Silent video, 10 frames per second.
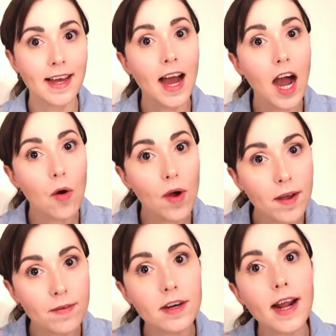
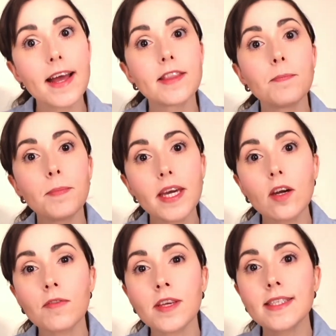However, at the peak
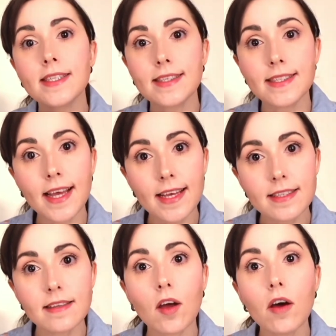of his success,
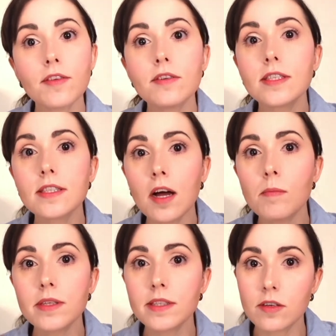the author
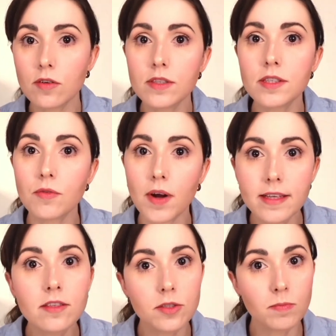stumbles across a
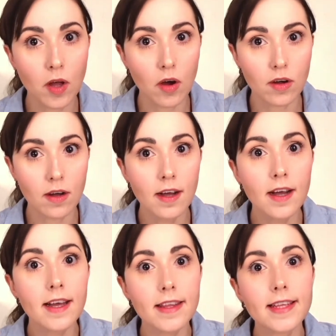writer's block
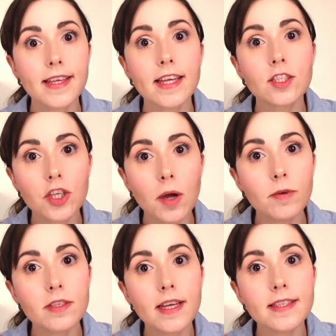that can
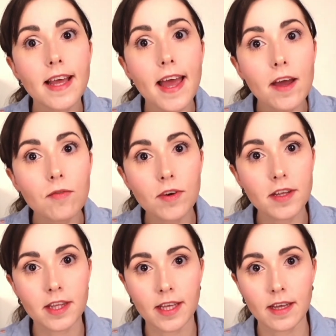jeopardize
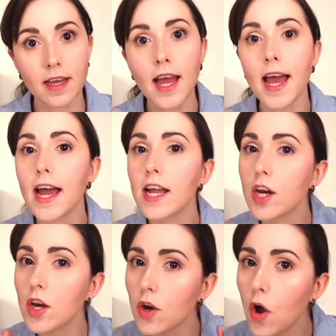everything,
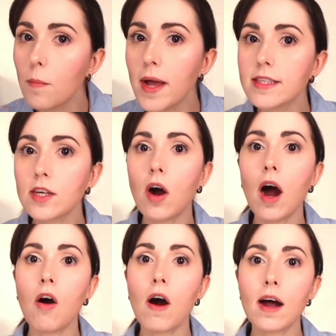and no matter
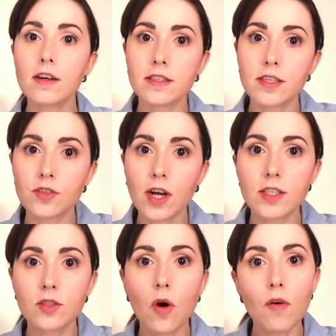how hard he
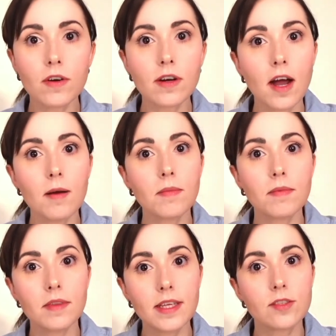tries to overcome
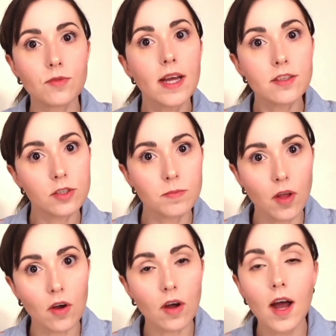this writer's
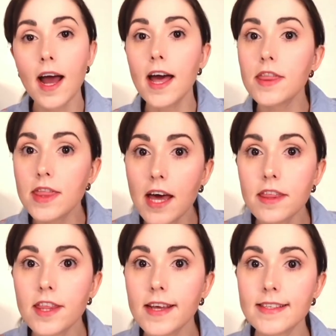block,
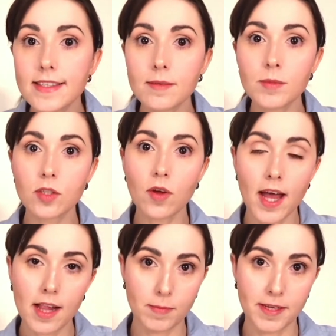nothing seems to
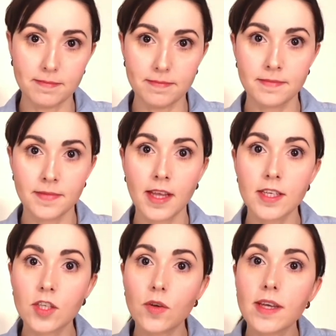help him.
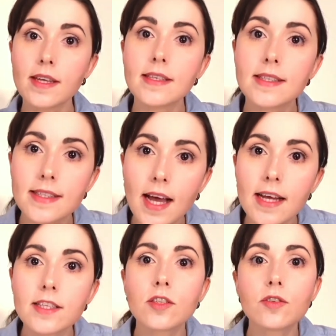So he
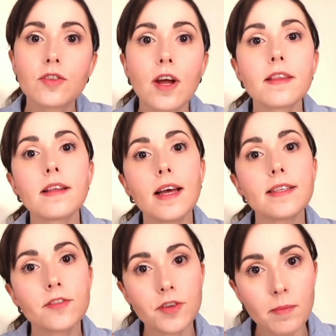decides to try the
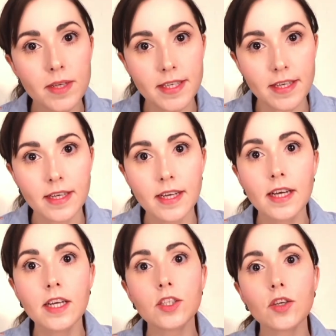last remedy,
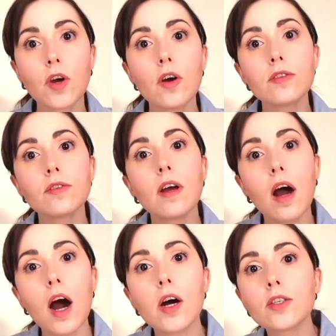to go to the
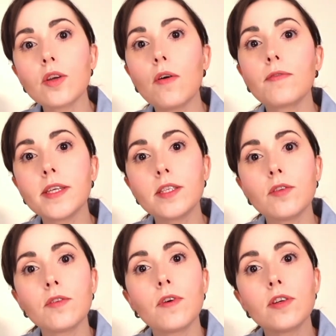house of his
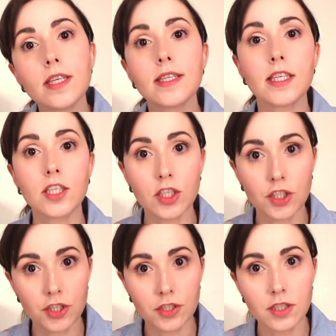university
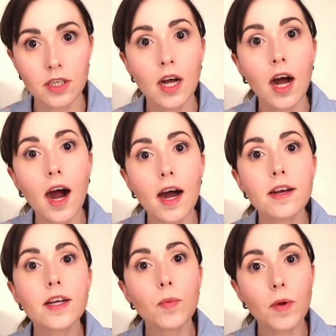teacher,
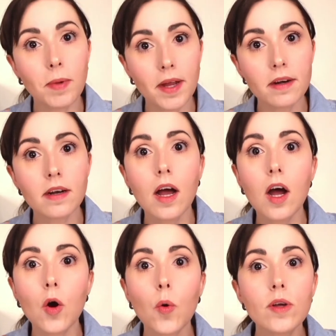Harry Quebert,
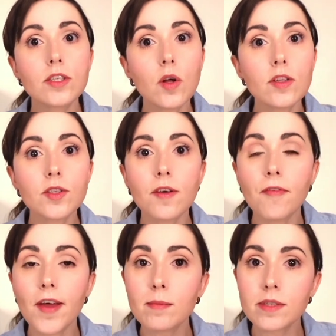who is also a
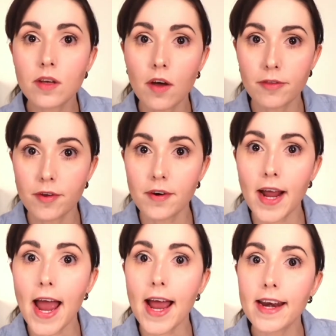famous author
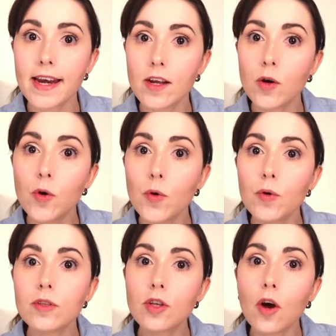and
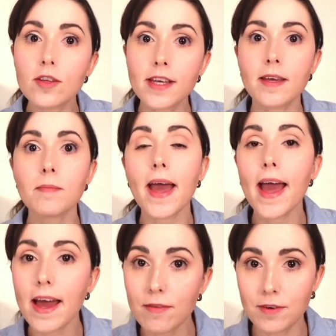who taught him
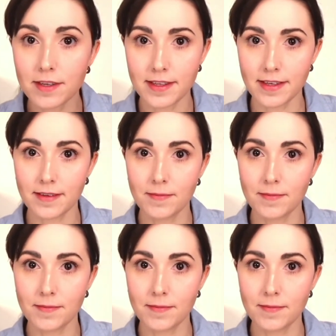everything.